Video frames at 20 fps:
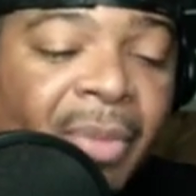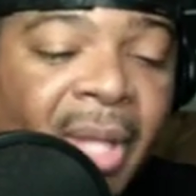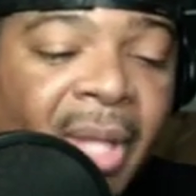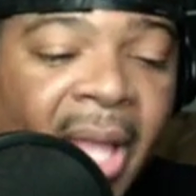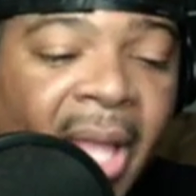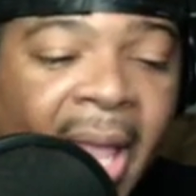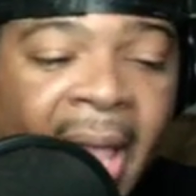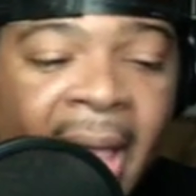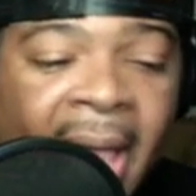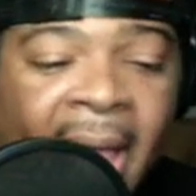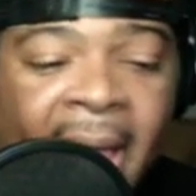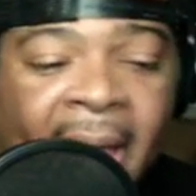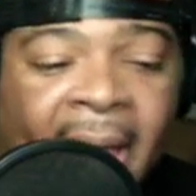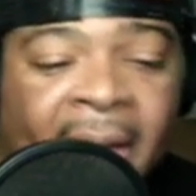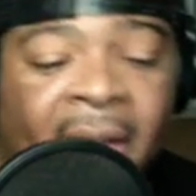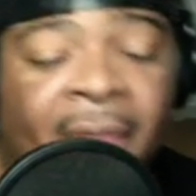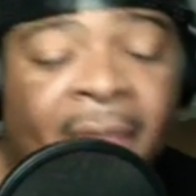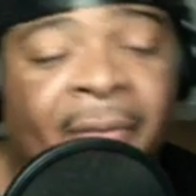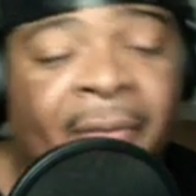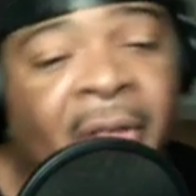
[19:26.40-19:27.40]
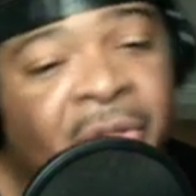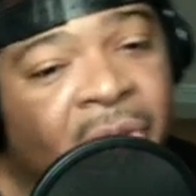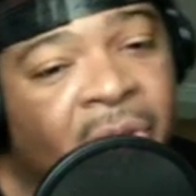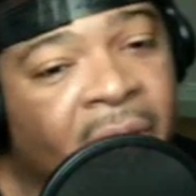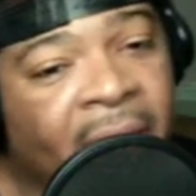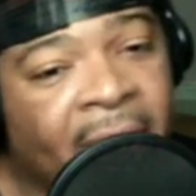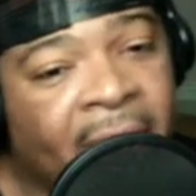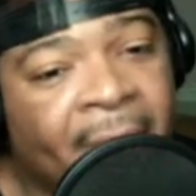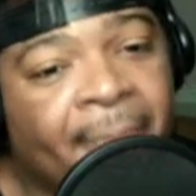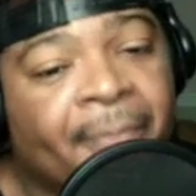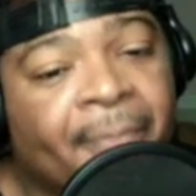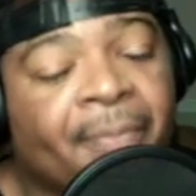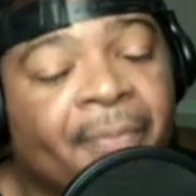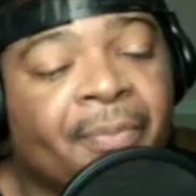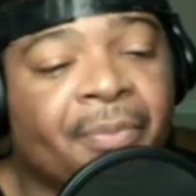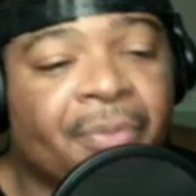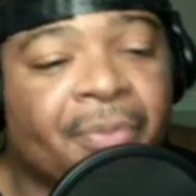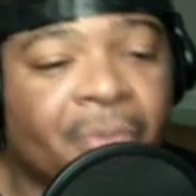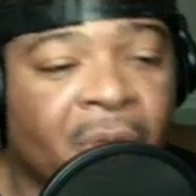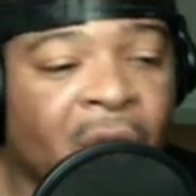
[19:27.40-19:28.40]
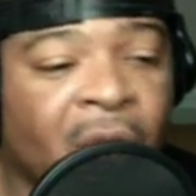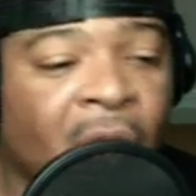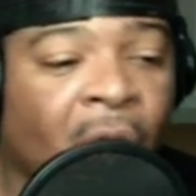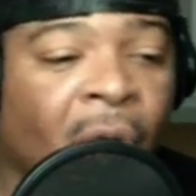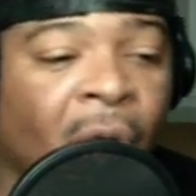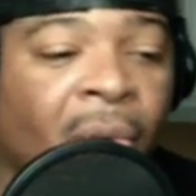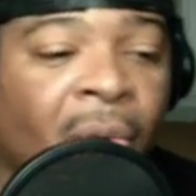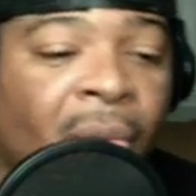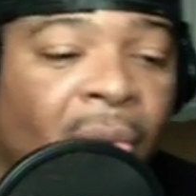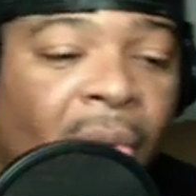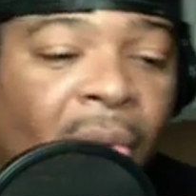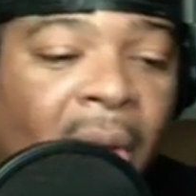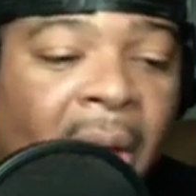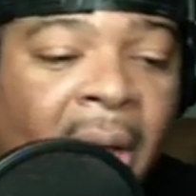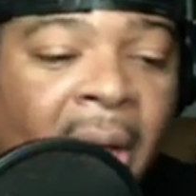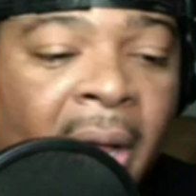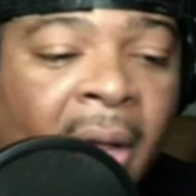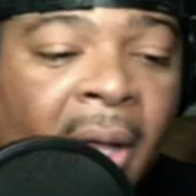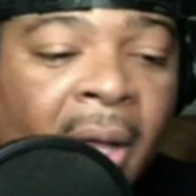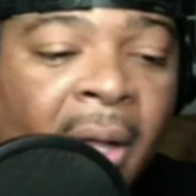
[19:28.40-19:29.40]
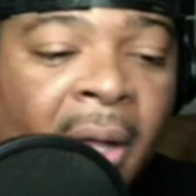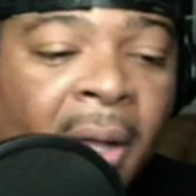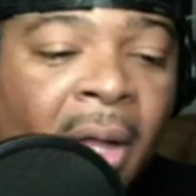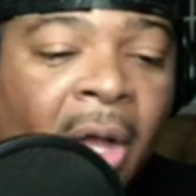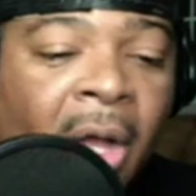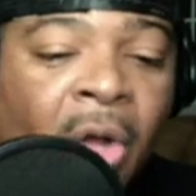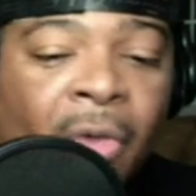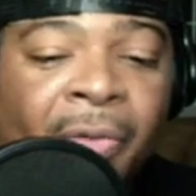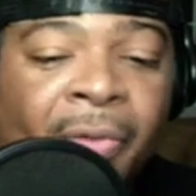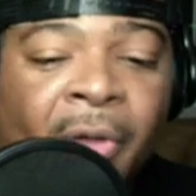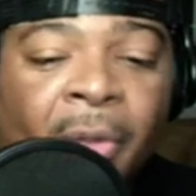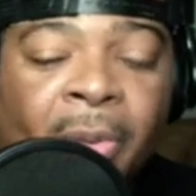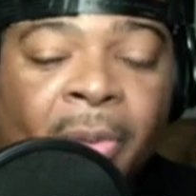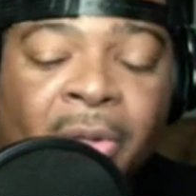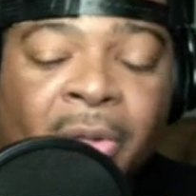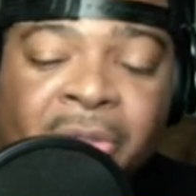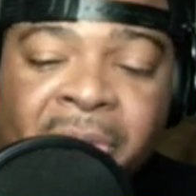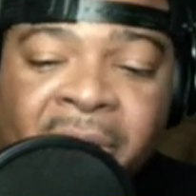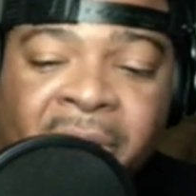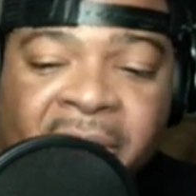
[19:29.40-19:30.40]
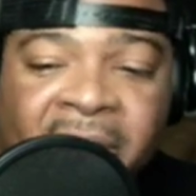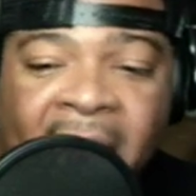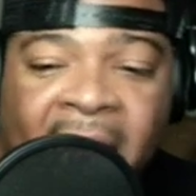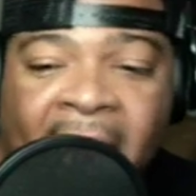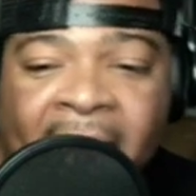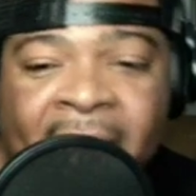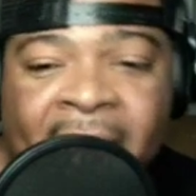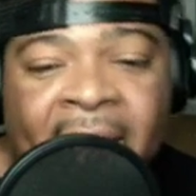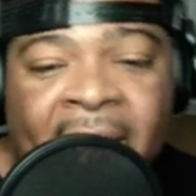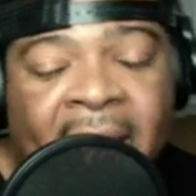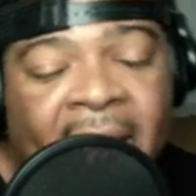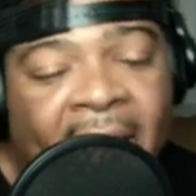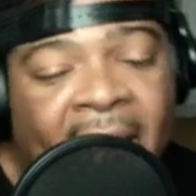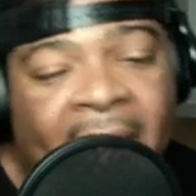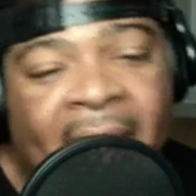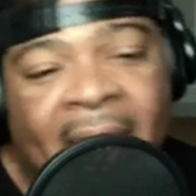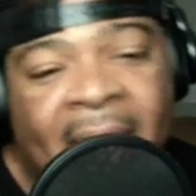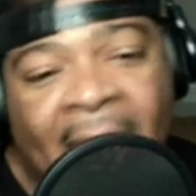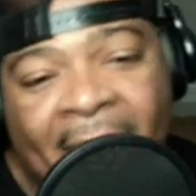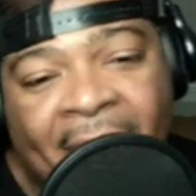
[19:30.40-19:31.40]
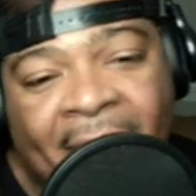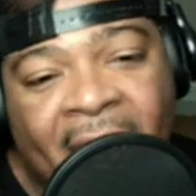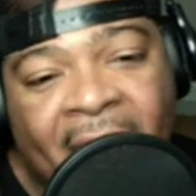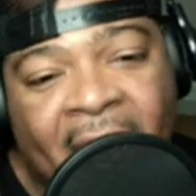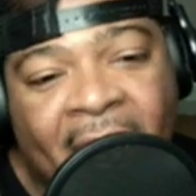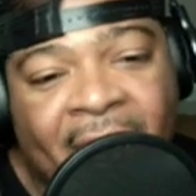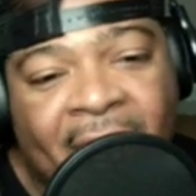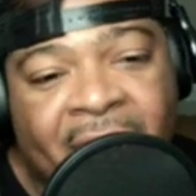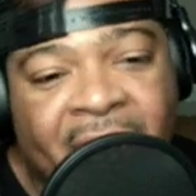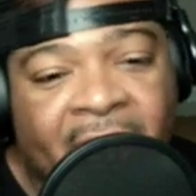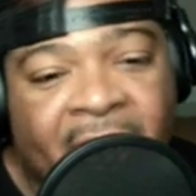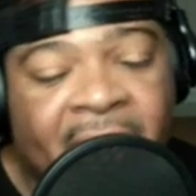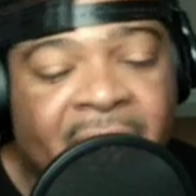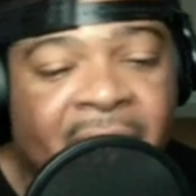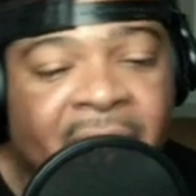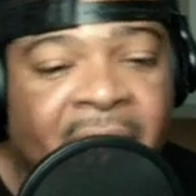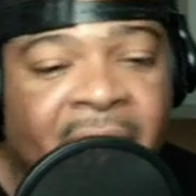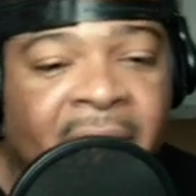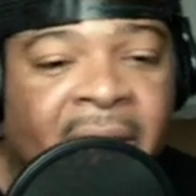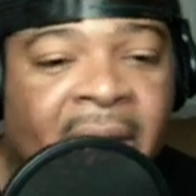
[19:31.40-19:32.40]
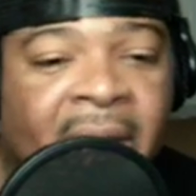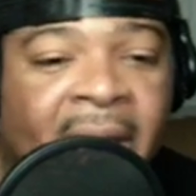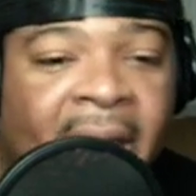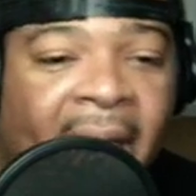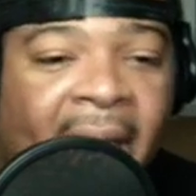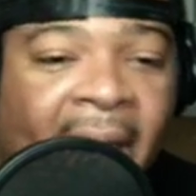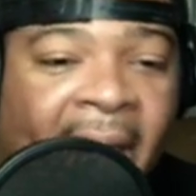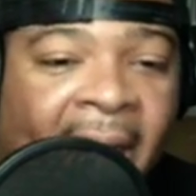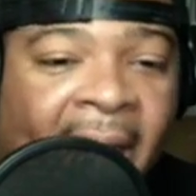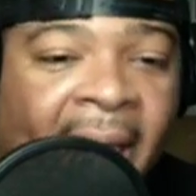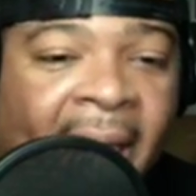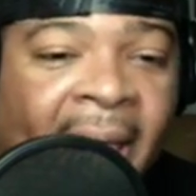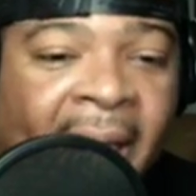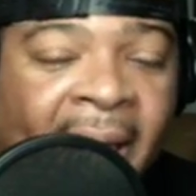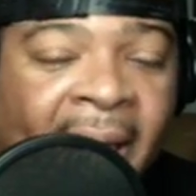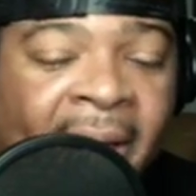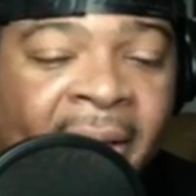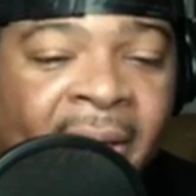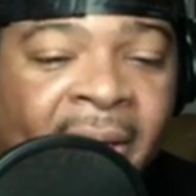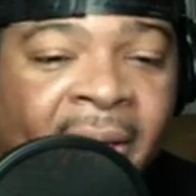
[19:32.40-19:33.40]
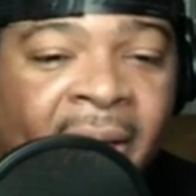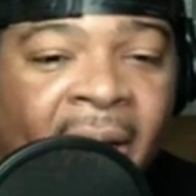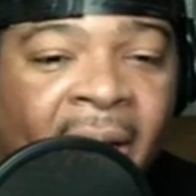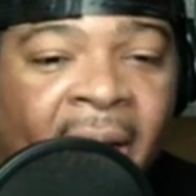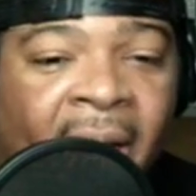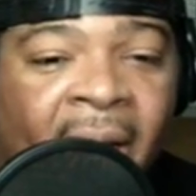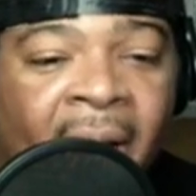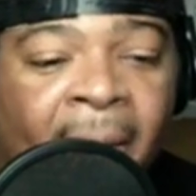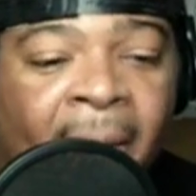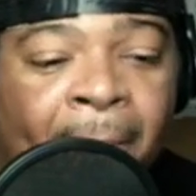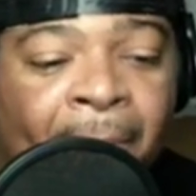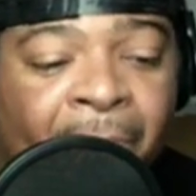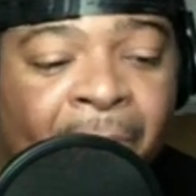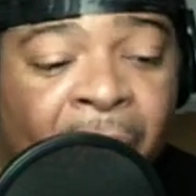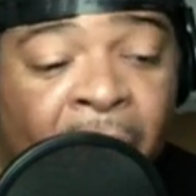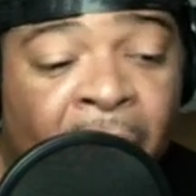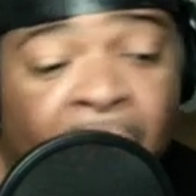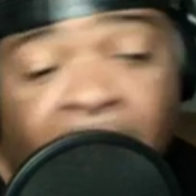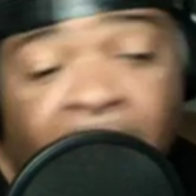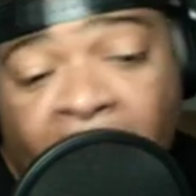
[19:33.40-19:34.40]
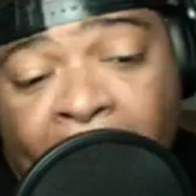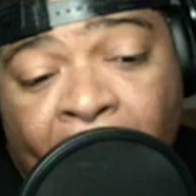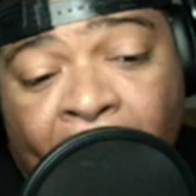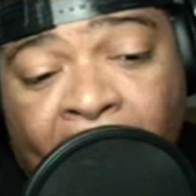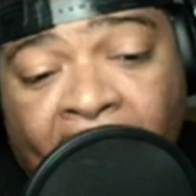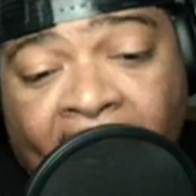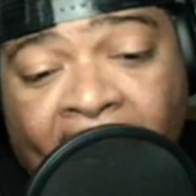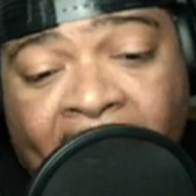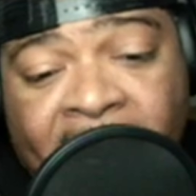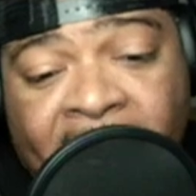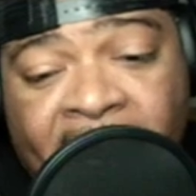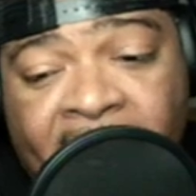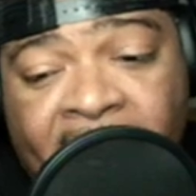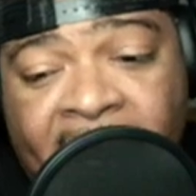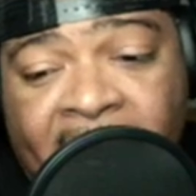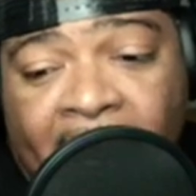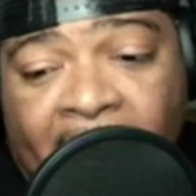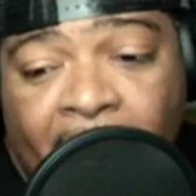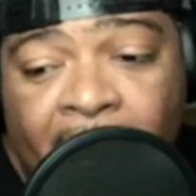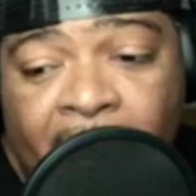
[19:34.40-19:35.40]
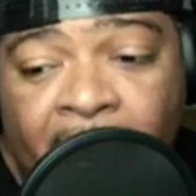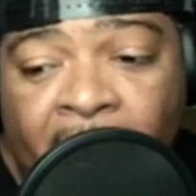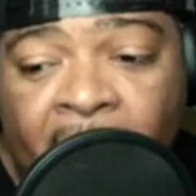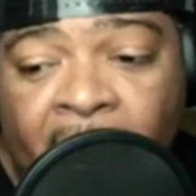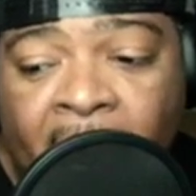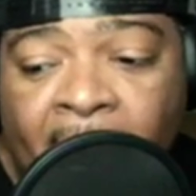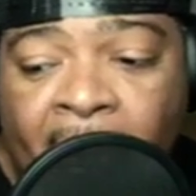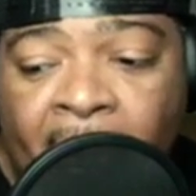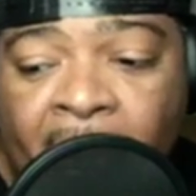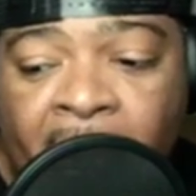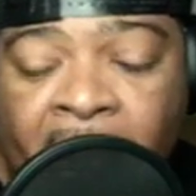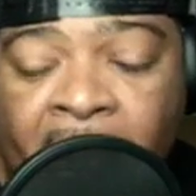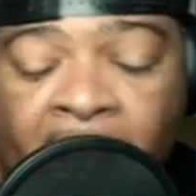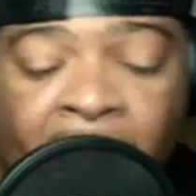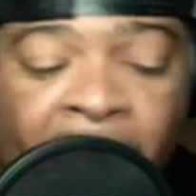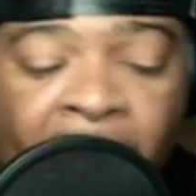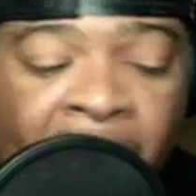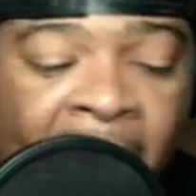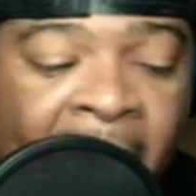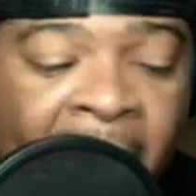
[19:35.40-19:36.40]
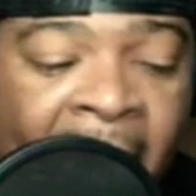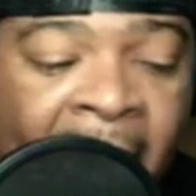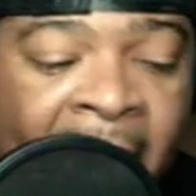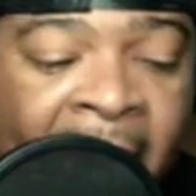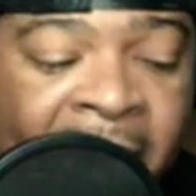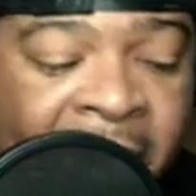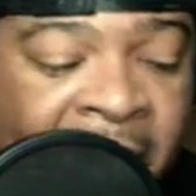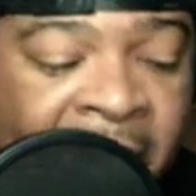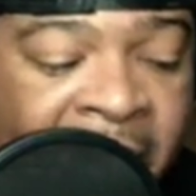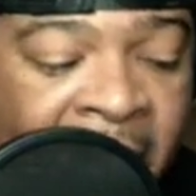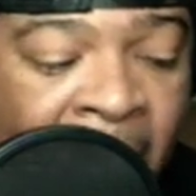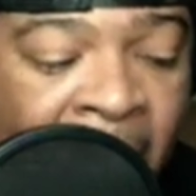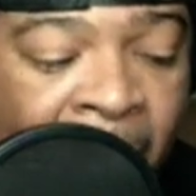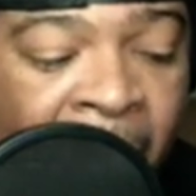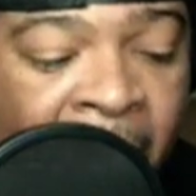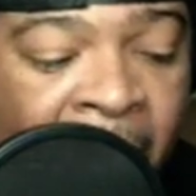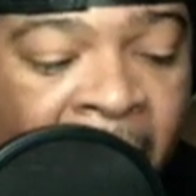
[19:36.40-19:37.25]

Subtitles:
And eventually, Uncle Phil pulls him to the side and they have a conversation, and, they're able to hash things out. They're able to kind of hash things out.